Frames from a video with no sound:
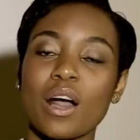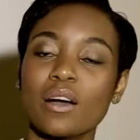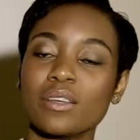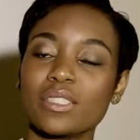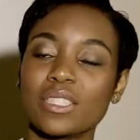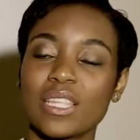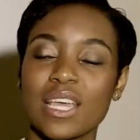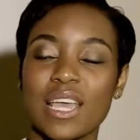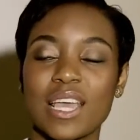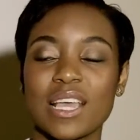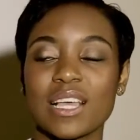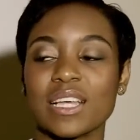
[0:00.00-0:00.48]

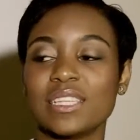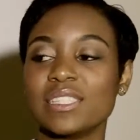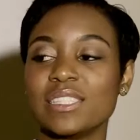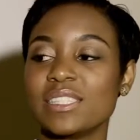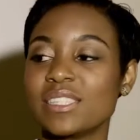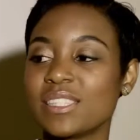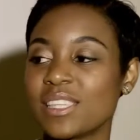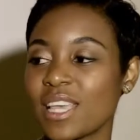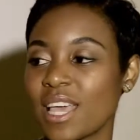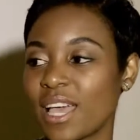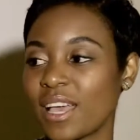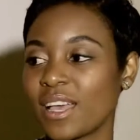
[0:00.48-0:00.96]
Gauteng
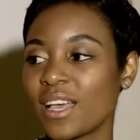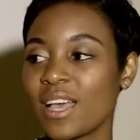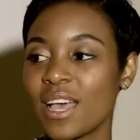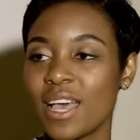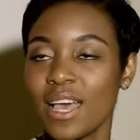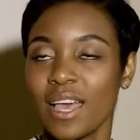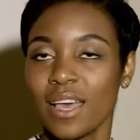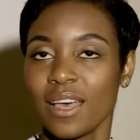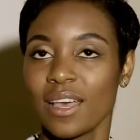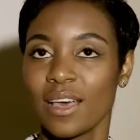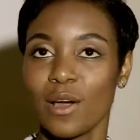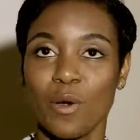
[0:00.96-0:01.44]
and say,
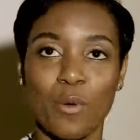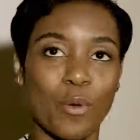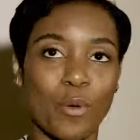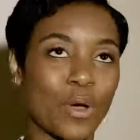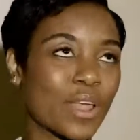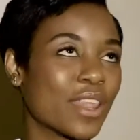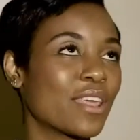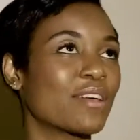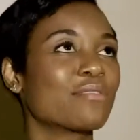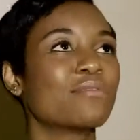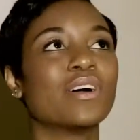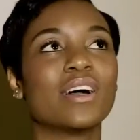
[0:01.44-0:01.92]

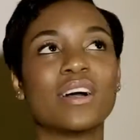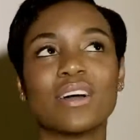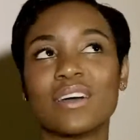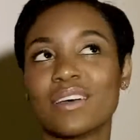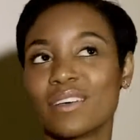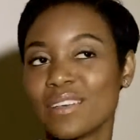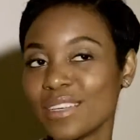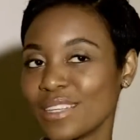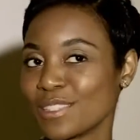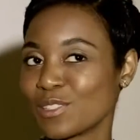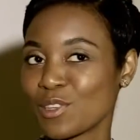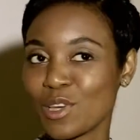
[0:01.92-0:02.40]

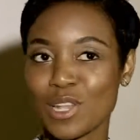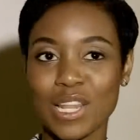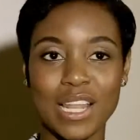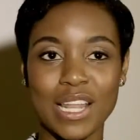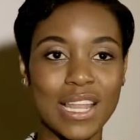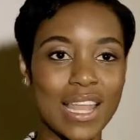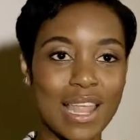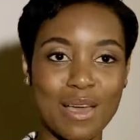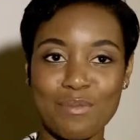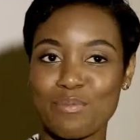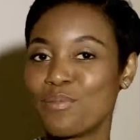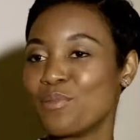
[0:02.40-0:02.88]
whatever is going
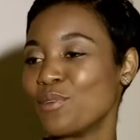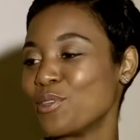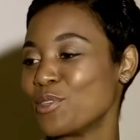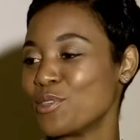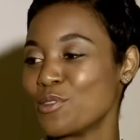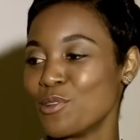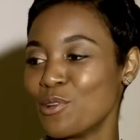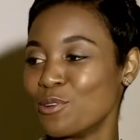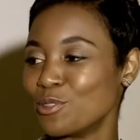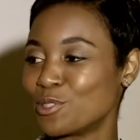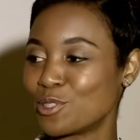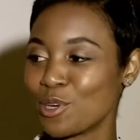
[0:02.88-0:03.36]

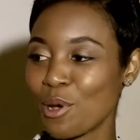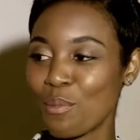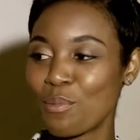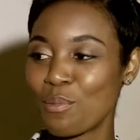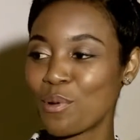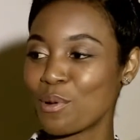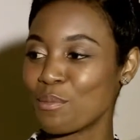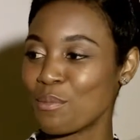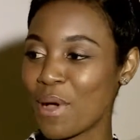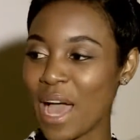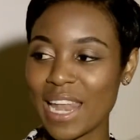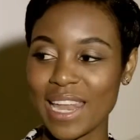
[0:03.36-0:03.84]
to
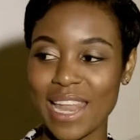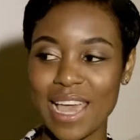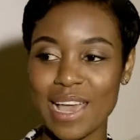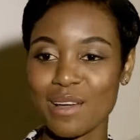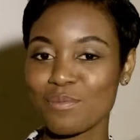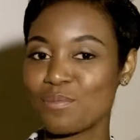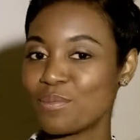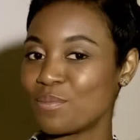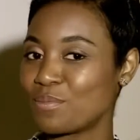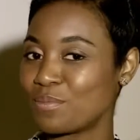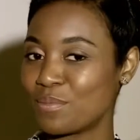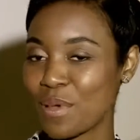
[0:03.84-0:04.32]
drop on my
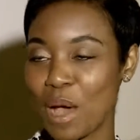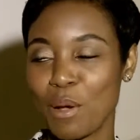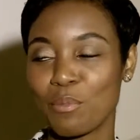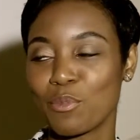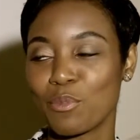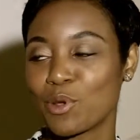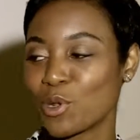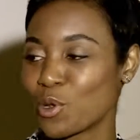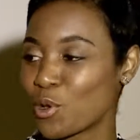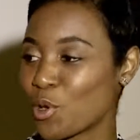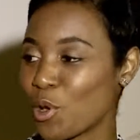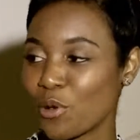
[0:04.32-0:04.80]
lap,
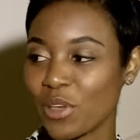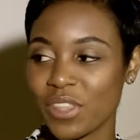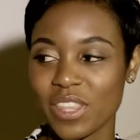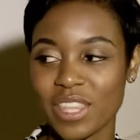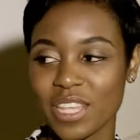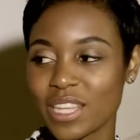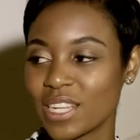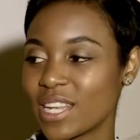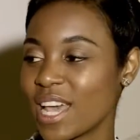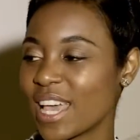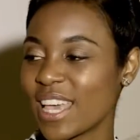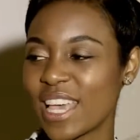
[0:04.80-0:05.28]
I'm going to go
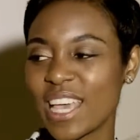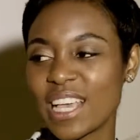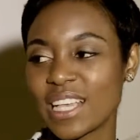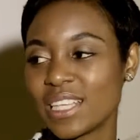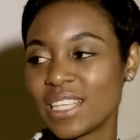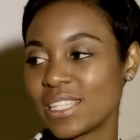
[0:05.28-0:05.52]
with it.